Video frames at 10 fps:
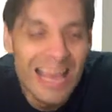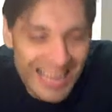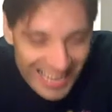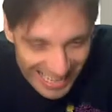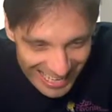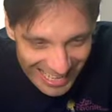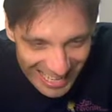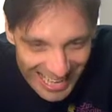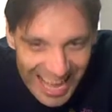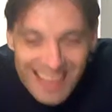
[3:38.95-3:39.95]

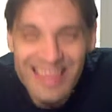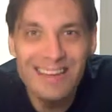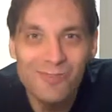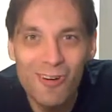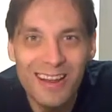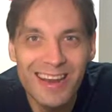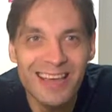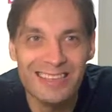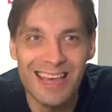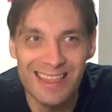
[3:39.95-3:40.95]
That's what it
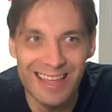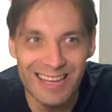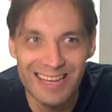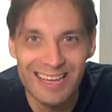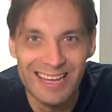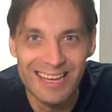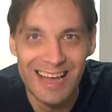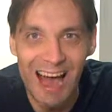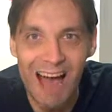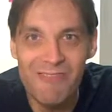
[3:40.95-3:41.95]
is, I think.
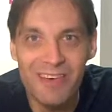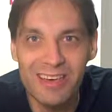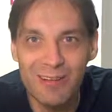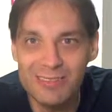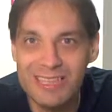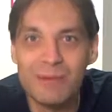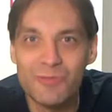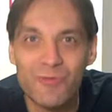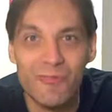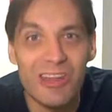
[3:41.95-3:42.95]
I think it all
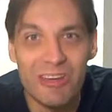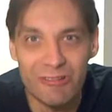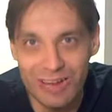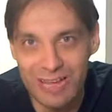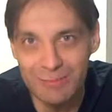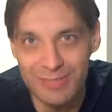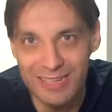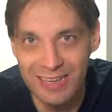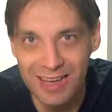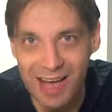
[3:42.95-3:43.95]
stems from video games.
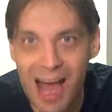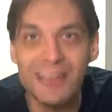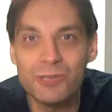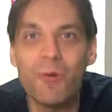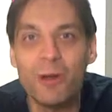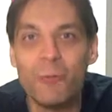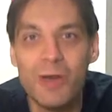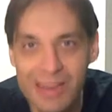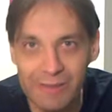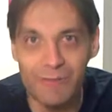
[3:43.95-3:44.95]
No. I just want to
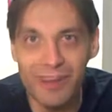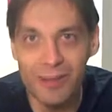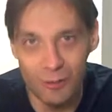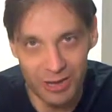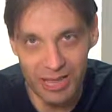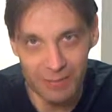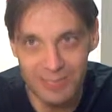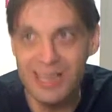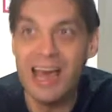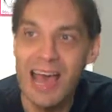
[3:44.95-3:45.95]
win in video
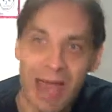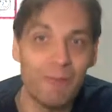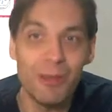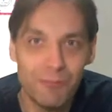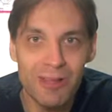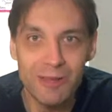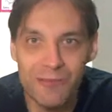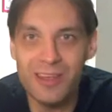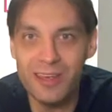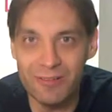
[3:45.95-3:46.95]
games. And when you play a
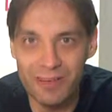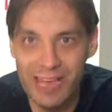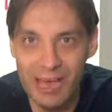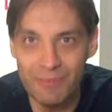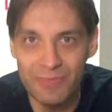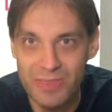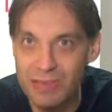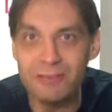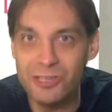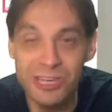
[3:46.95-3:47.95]
video game,
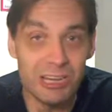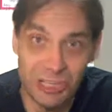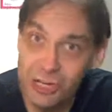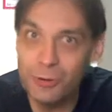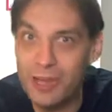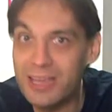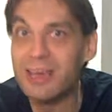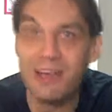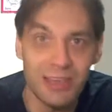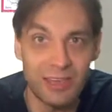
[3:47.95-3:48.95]
usually you're shooting,
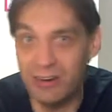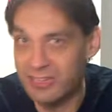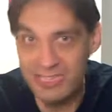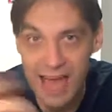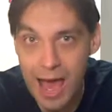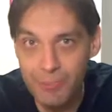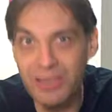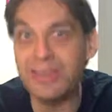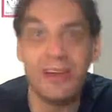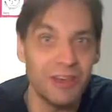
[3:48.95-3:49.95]
you're
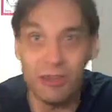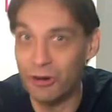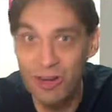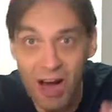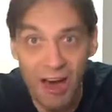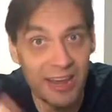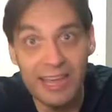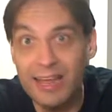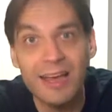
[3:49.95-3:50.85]
stabbing, you're cutting.